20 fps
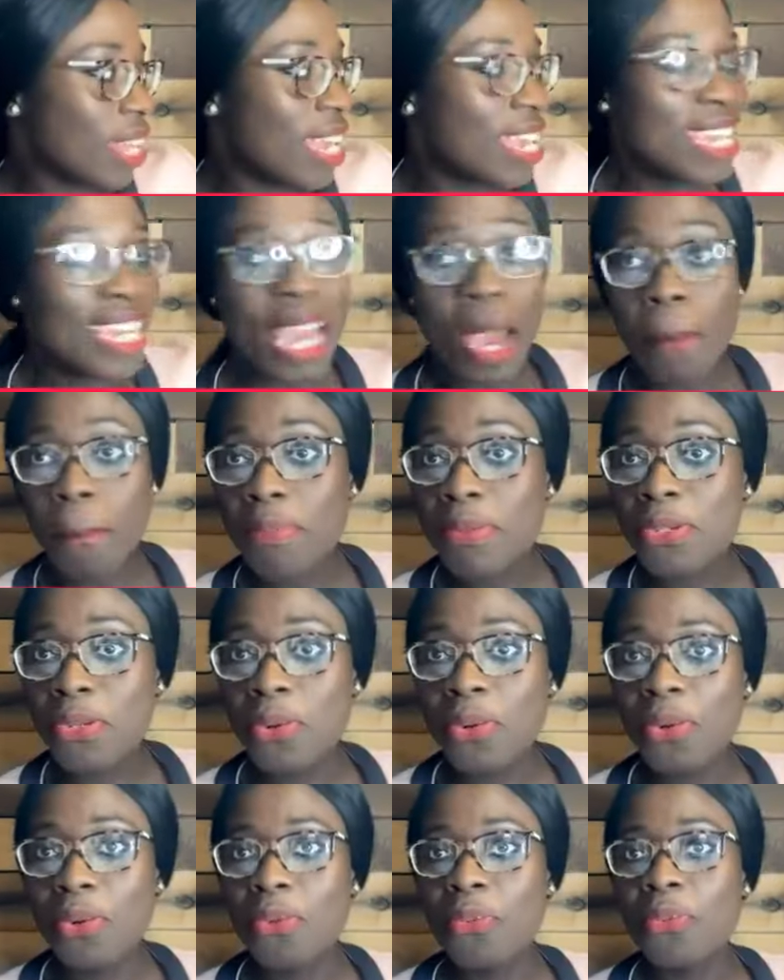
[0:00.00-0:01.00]
Yep,
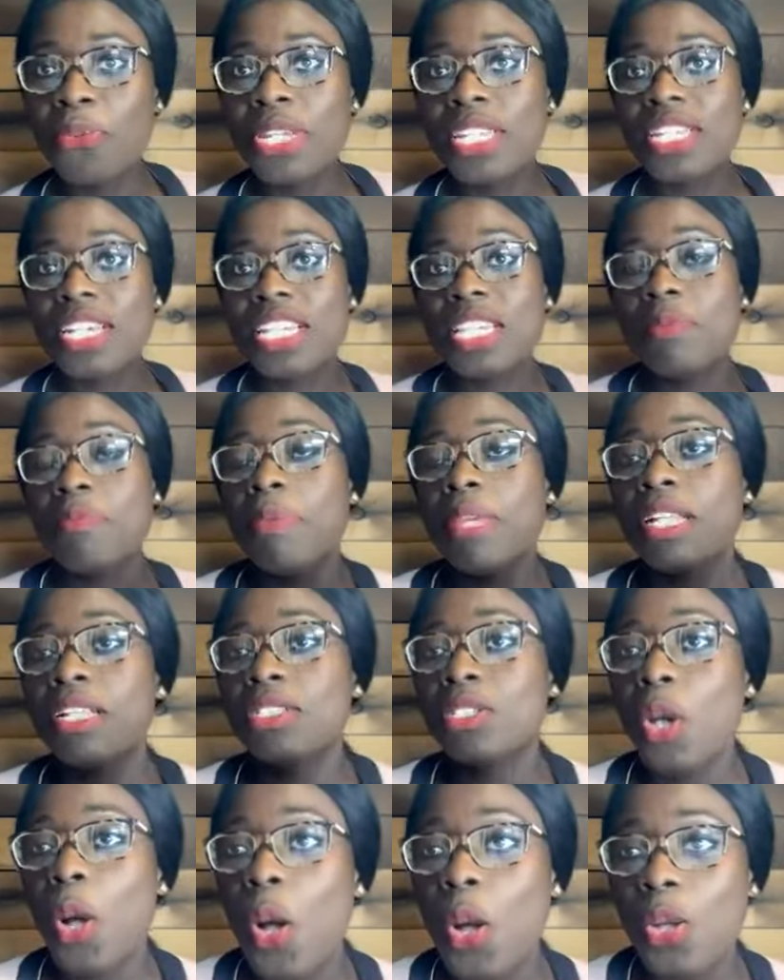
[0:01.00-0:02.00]
so we just
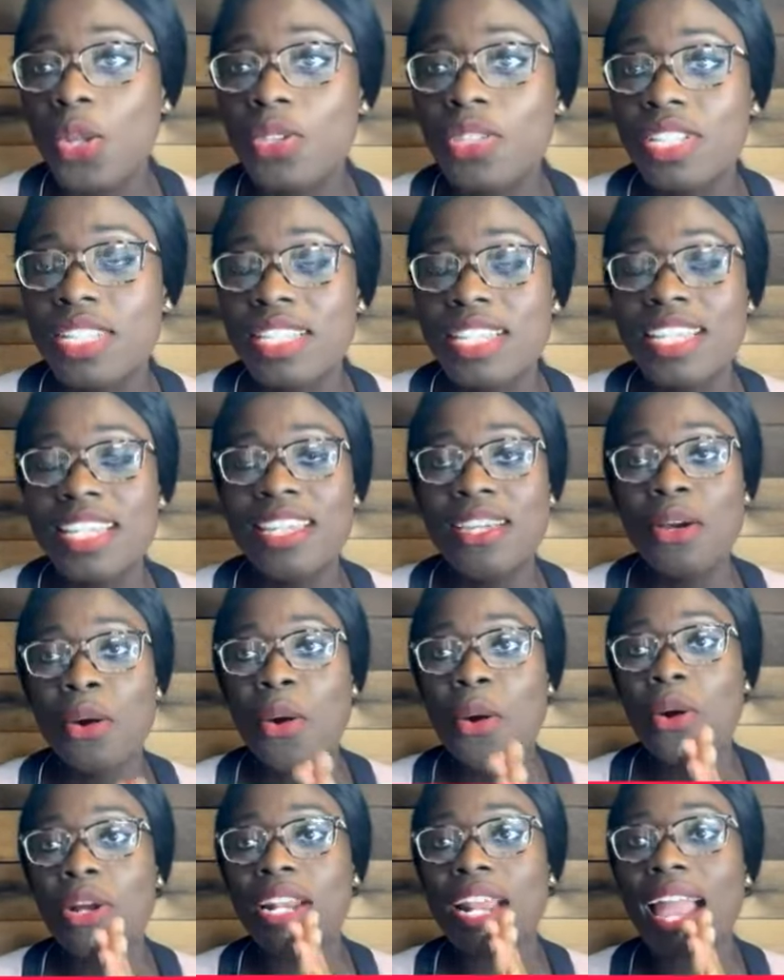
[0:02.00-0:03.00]
spilled all the tea
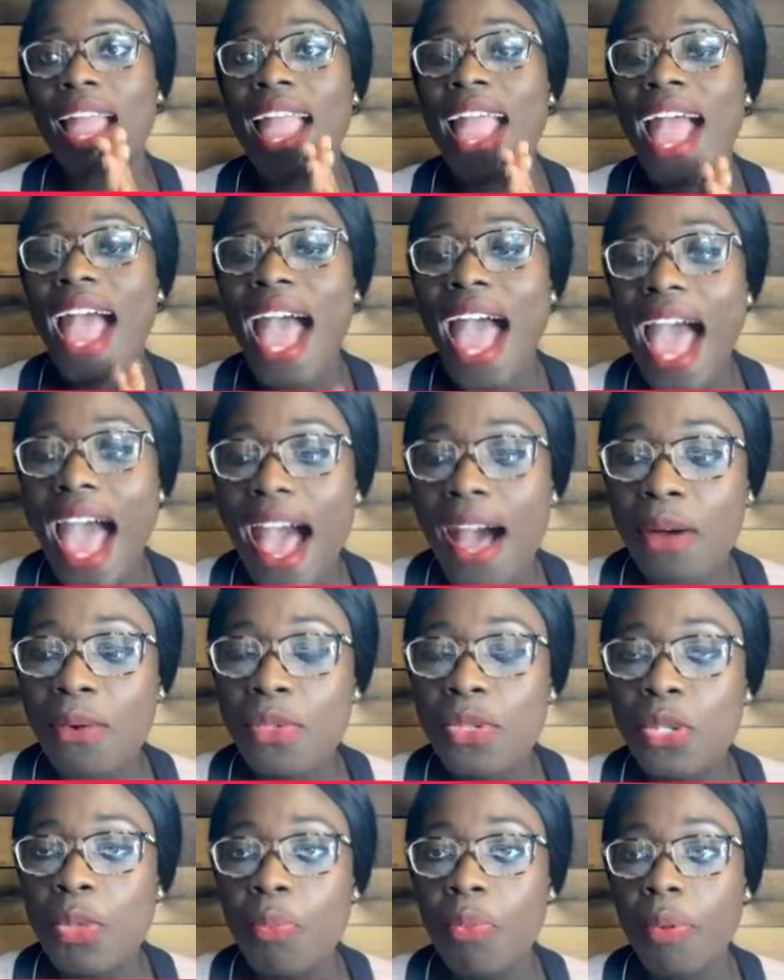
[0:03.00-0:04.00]
on
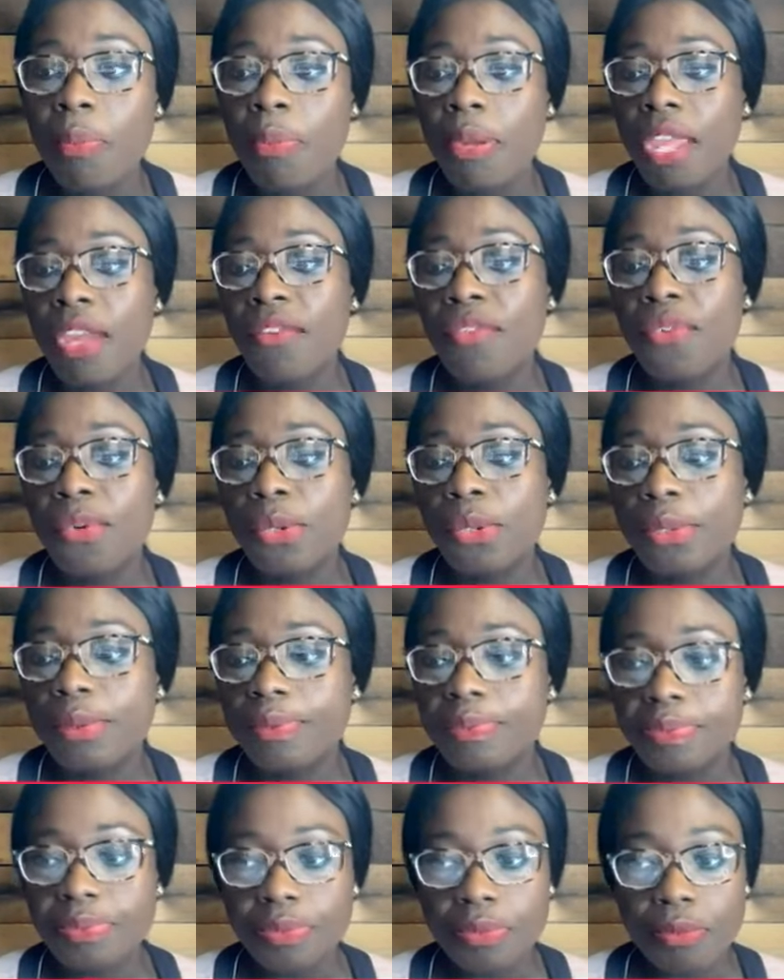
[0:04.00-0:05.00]
how to prepare
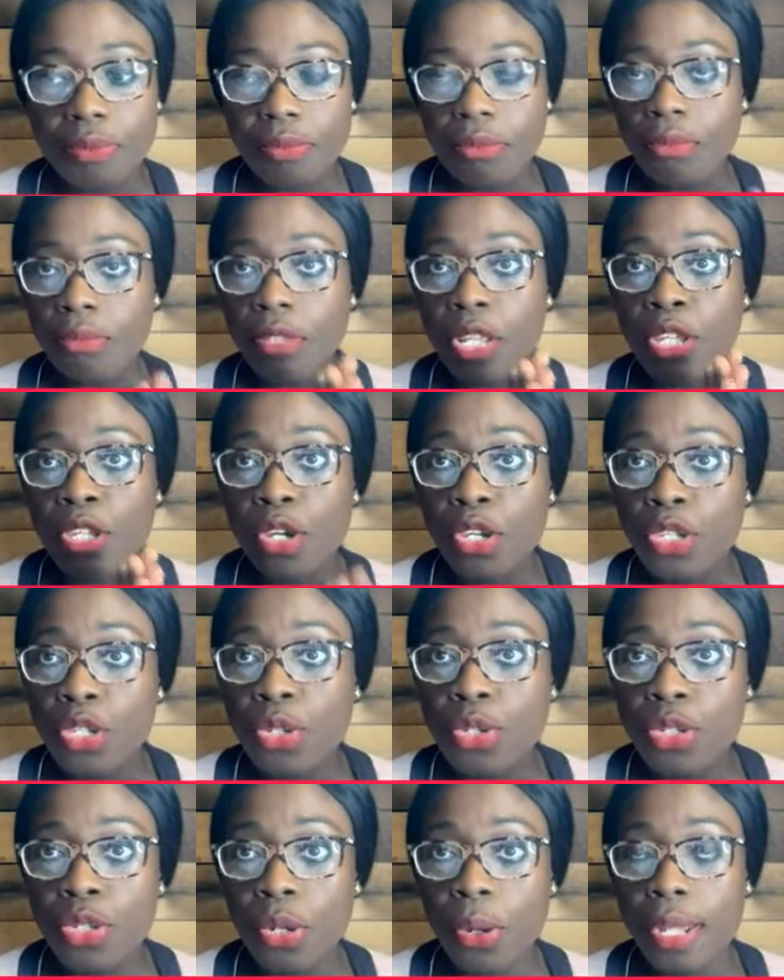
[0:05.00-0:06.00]
for
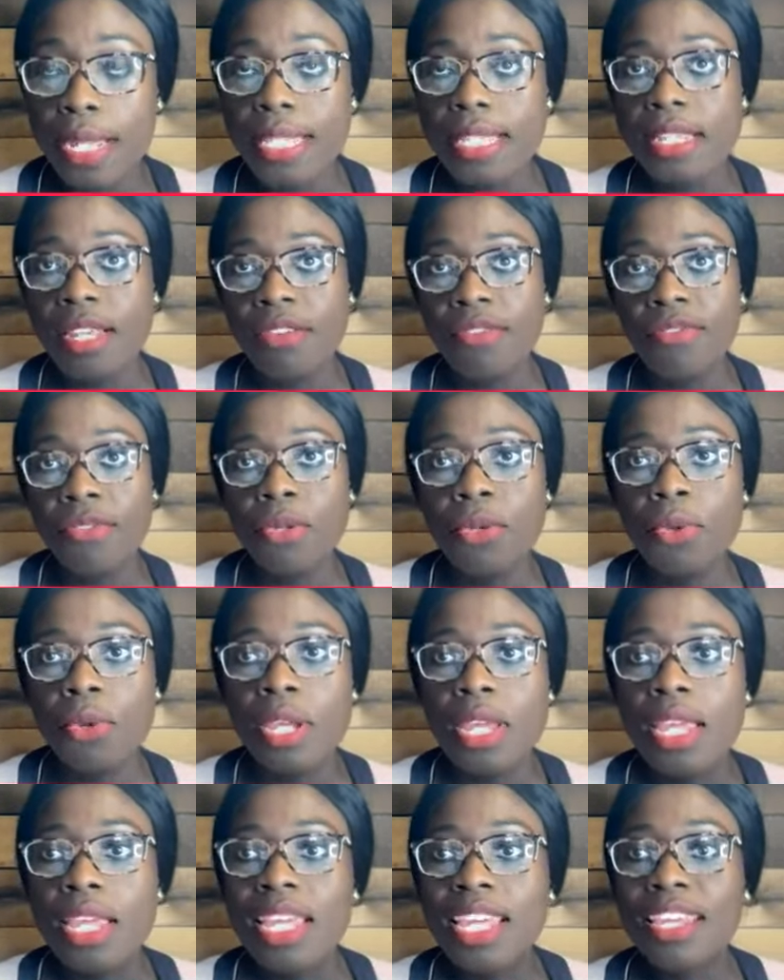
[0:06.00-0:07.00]
your interview.
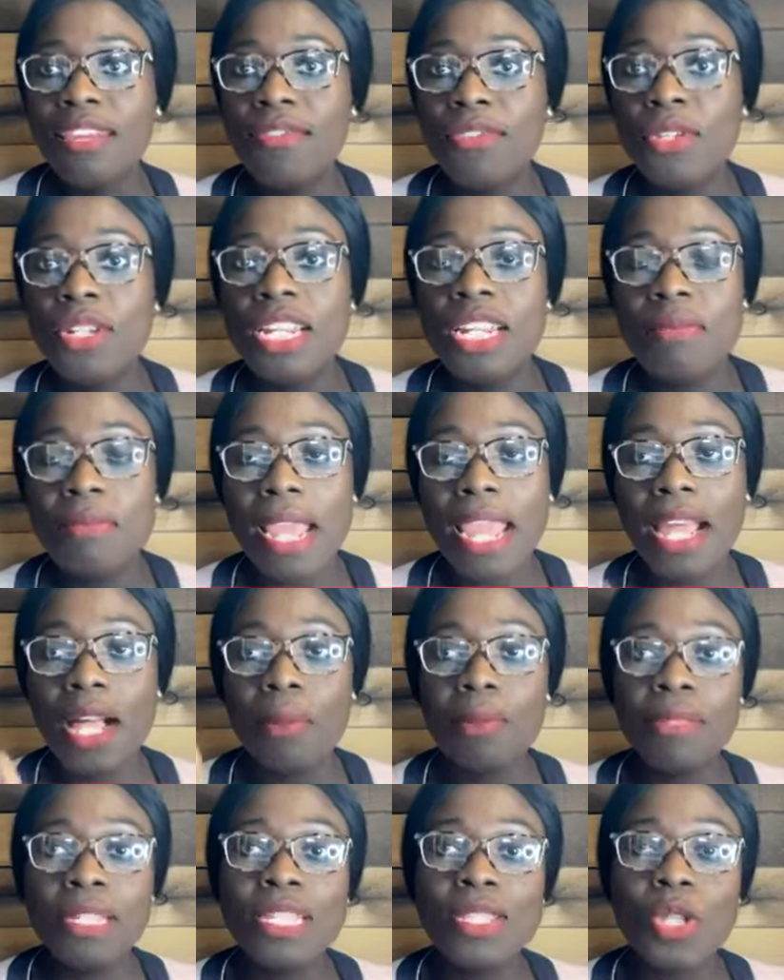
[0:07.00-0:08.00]
If you need my
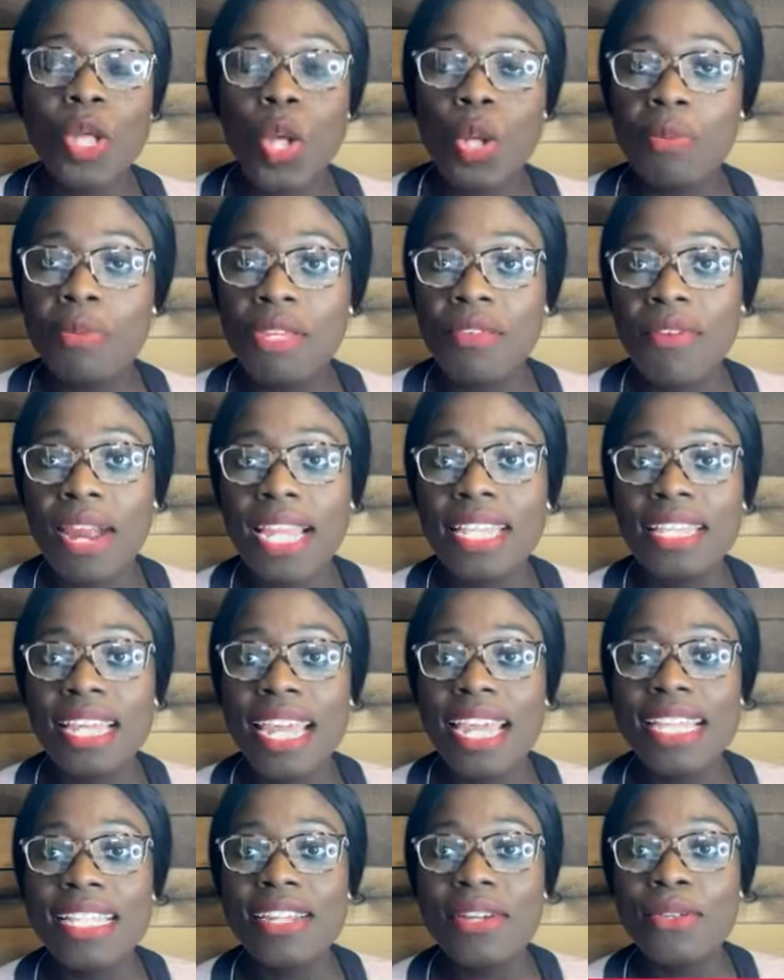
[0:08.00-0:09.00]
help, please call me right
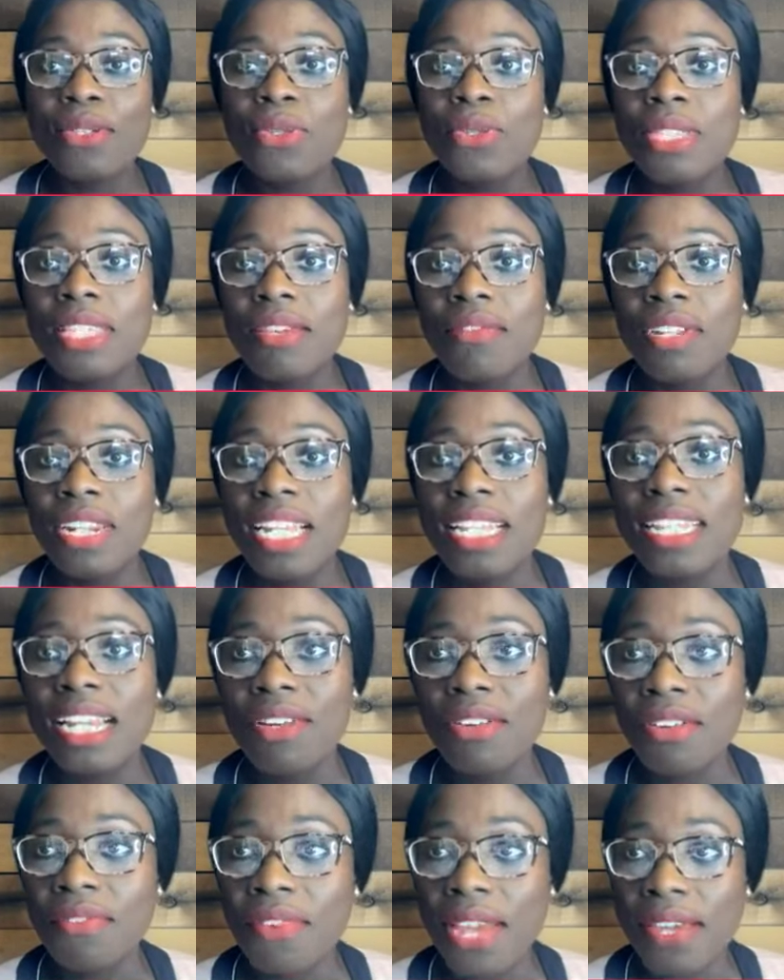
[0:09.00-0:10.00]
there,
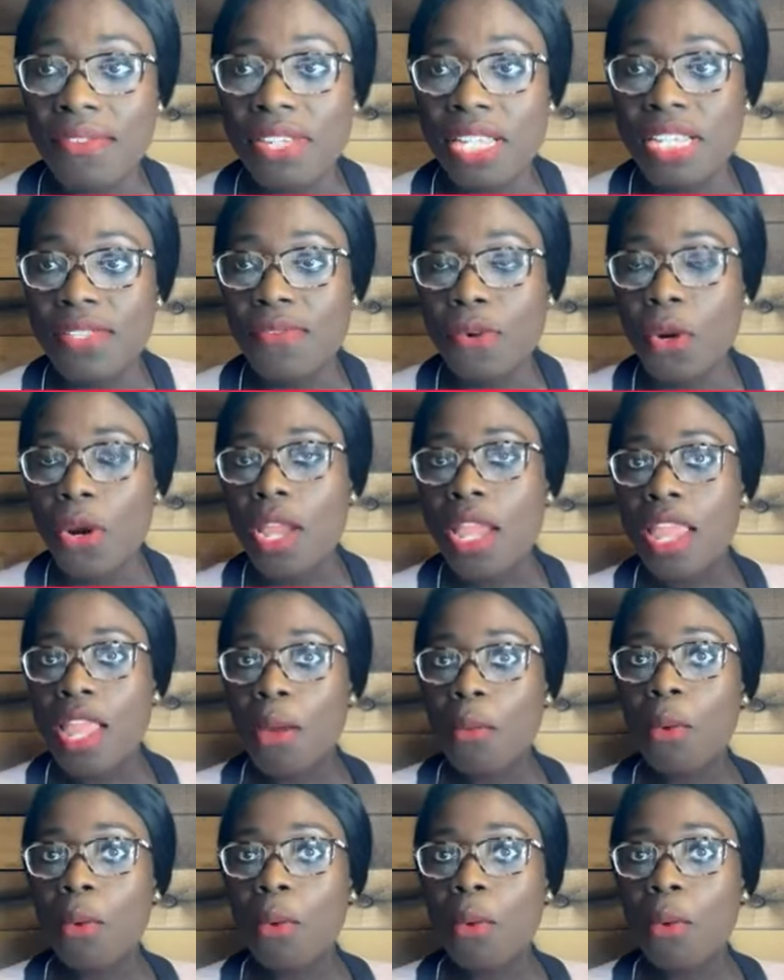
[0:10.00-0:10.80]
802-7800-564.